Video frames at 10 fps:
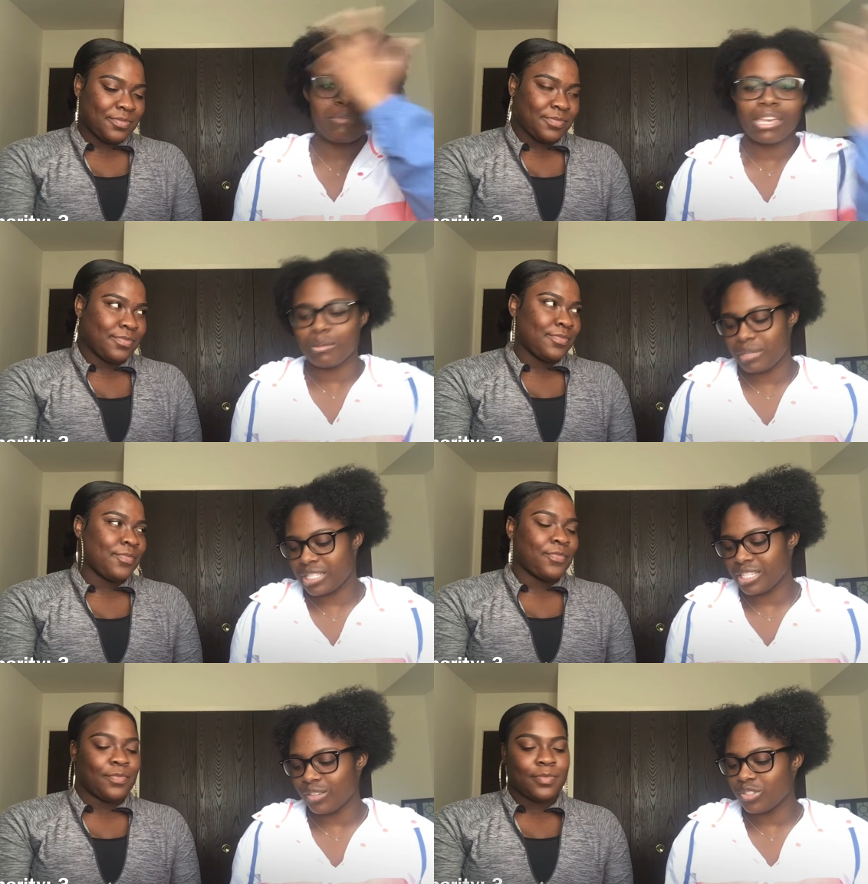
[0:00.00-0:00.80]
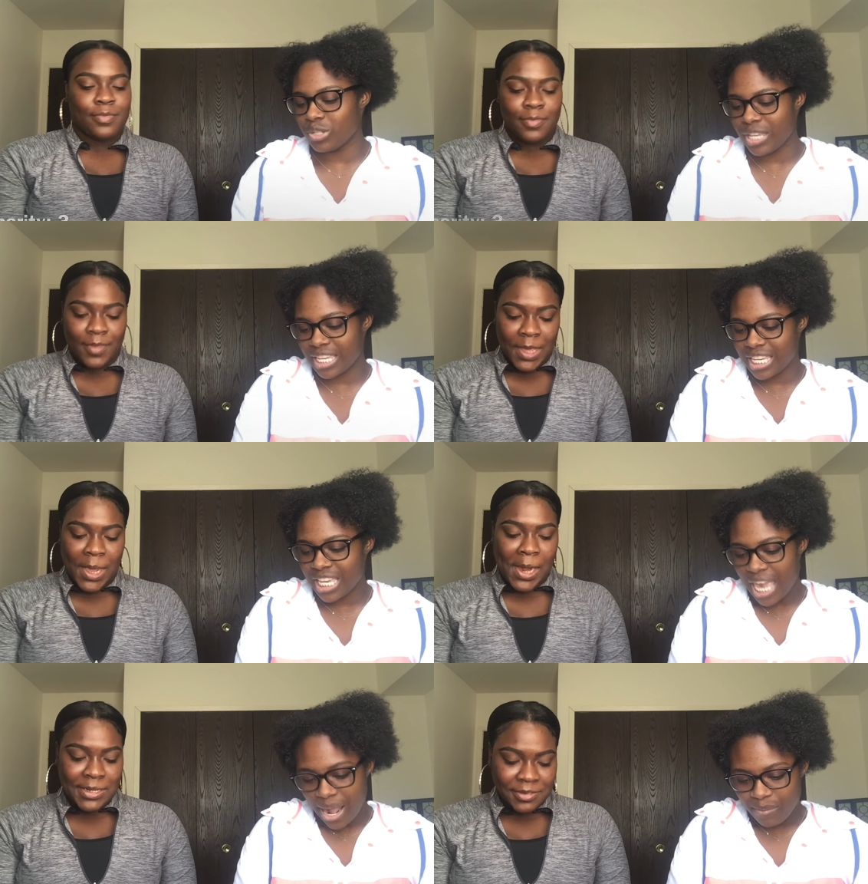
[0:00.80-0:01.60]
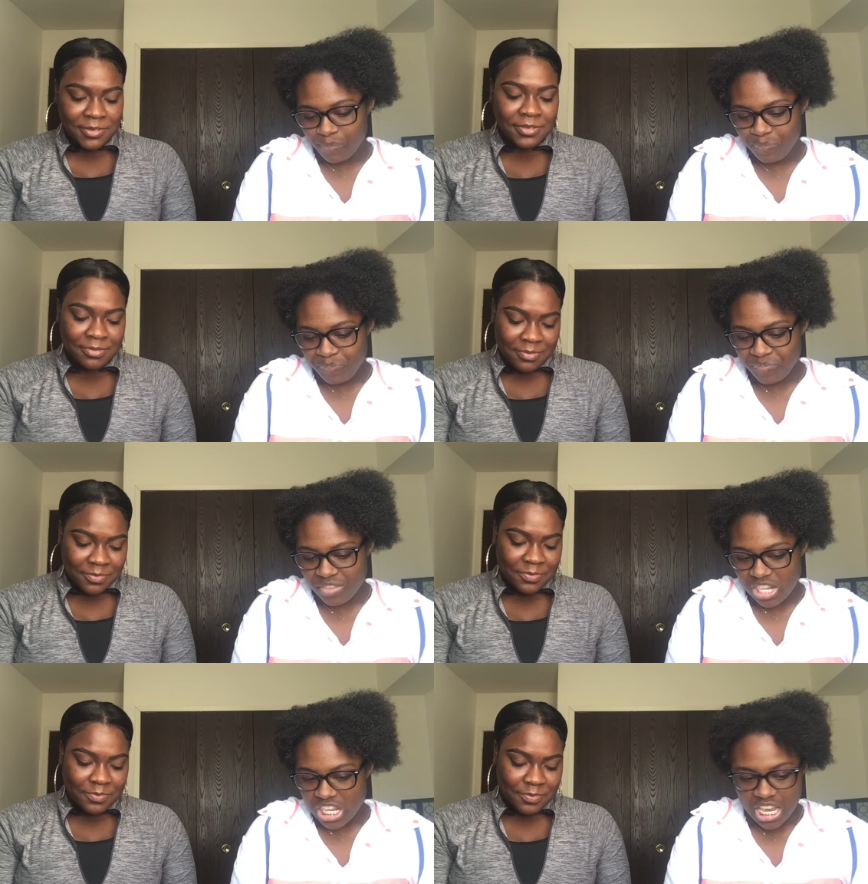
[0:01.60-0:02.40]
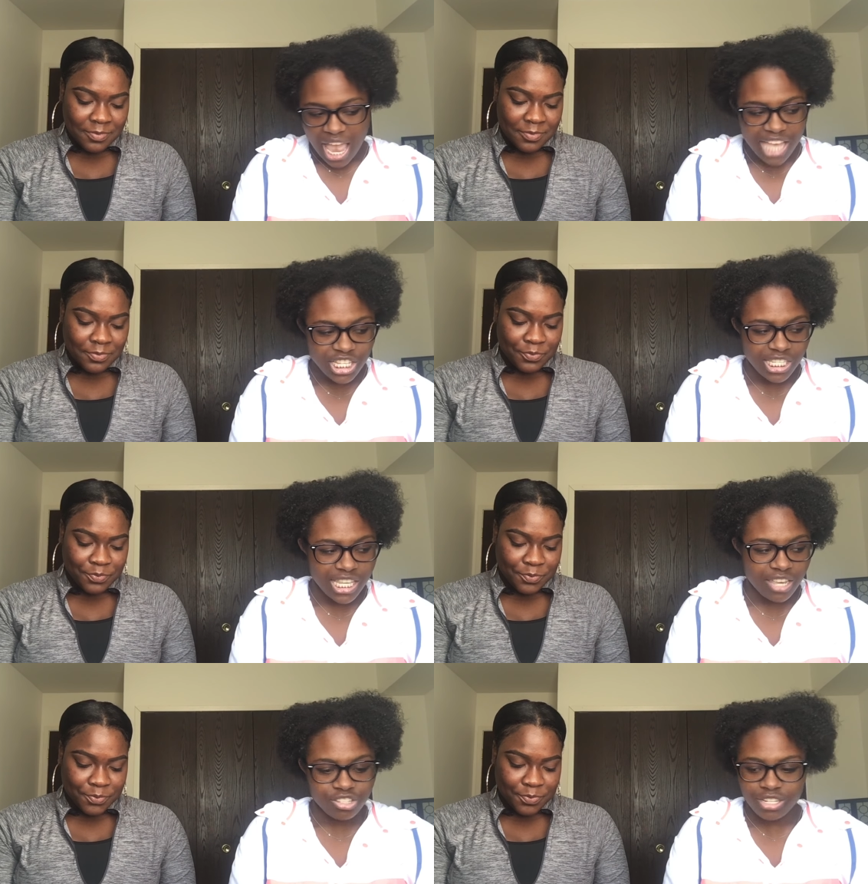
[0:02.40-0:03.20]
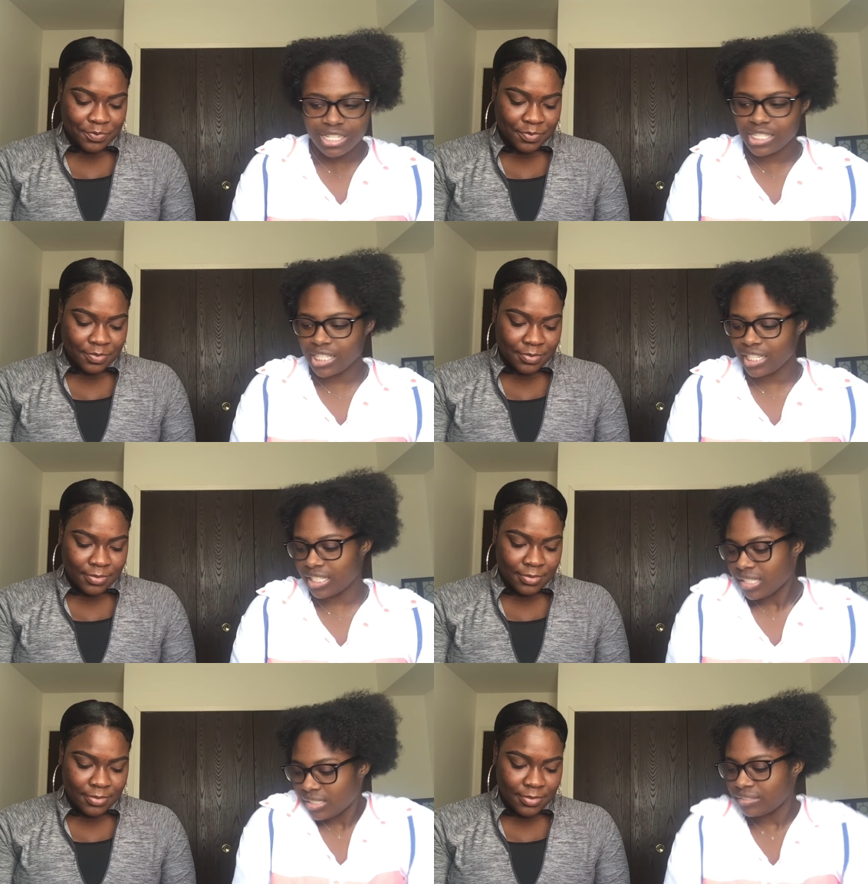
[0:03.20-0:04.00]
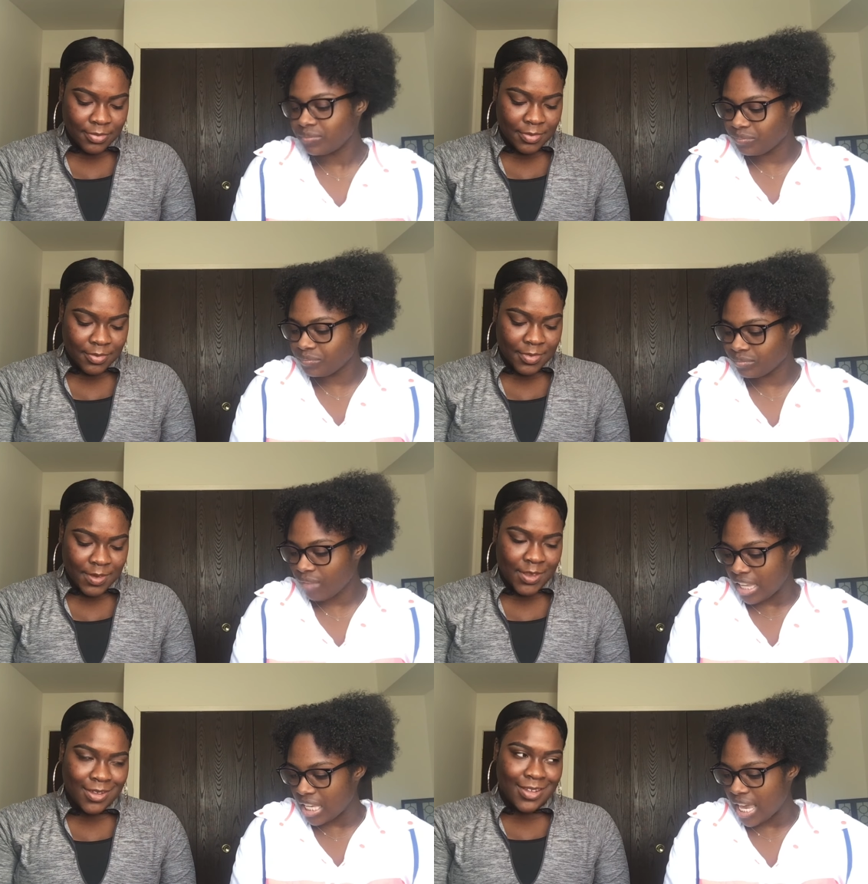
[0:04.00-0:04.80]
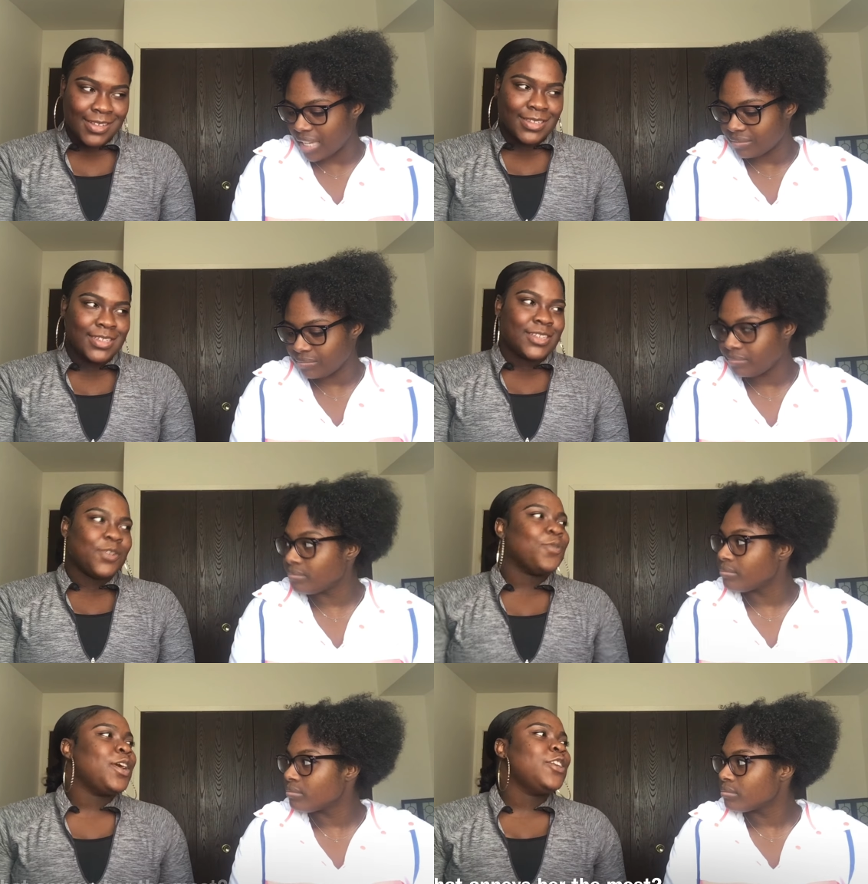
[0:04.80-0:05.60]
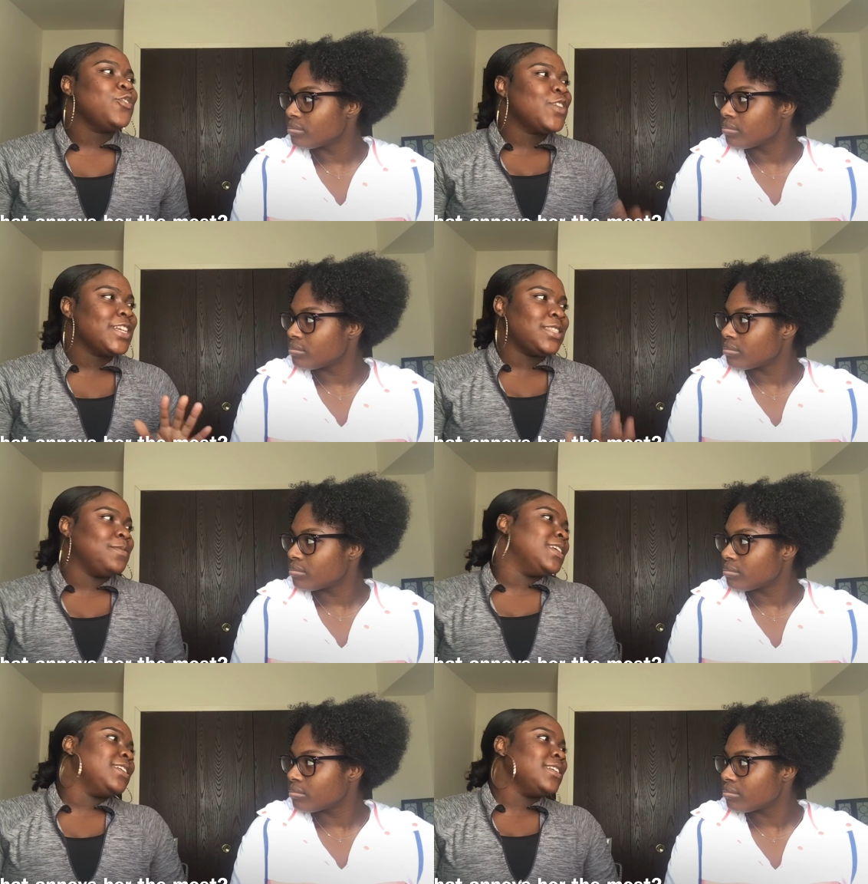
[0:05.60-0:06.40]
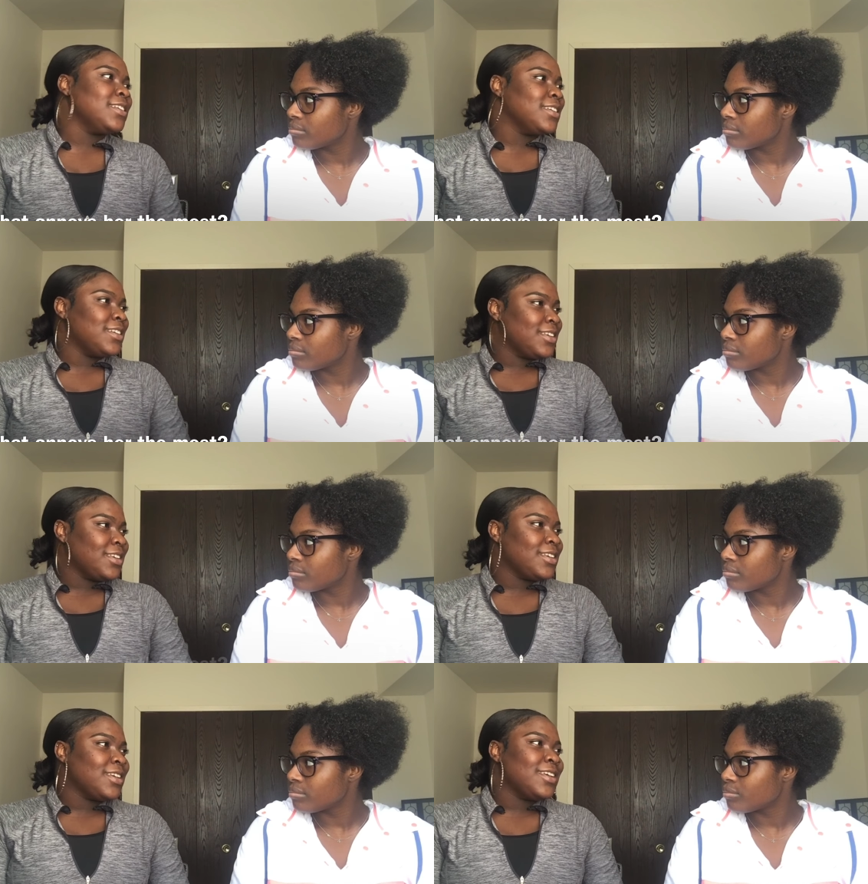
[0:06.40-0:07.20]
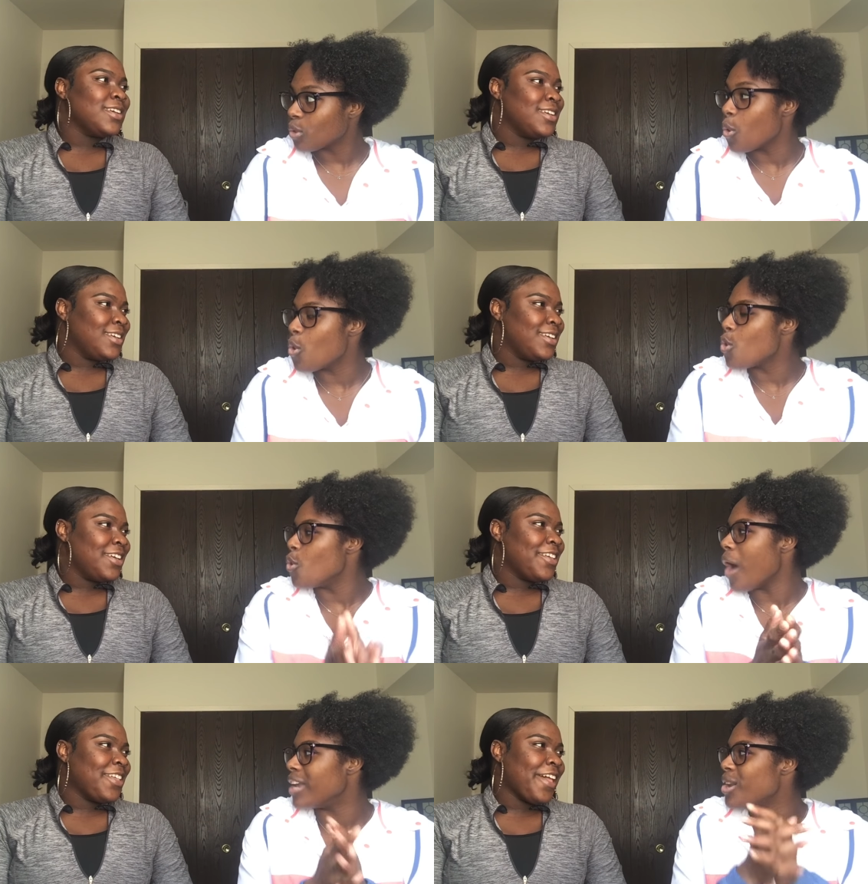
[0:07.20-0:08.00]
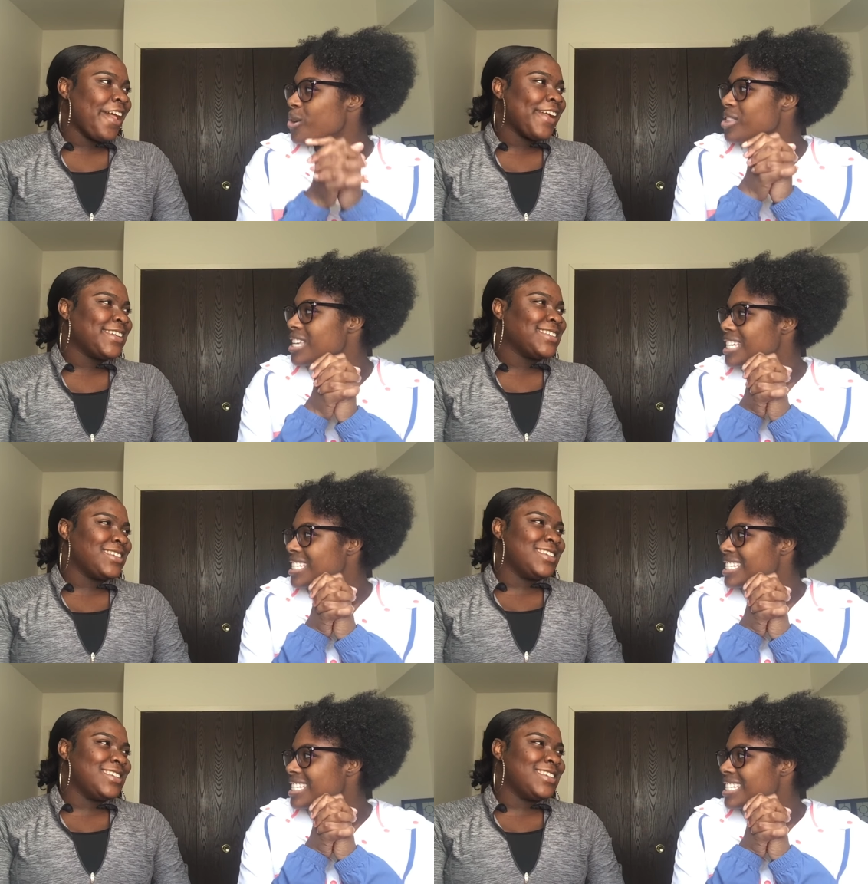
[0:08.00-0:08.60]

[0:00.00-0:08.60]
Speaker 1: makeup and stuff, so like I just get dressed like like today.
Speaker 2: What annoys me?
Speaker 1: Ooh, I know this.